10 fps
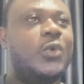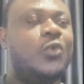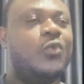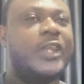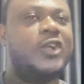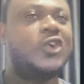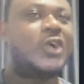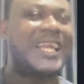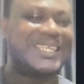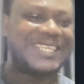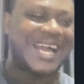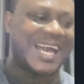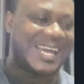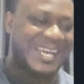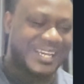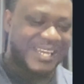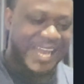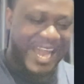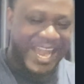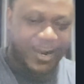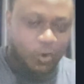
when crawlers are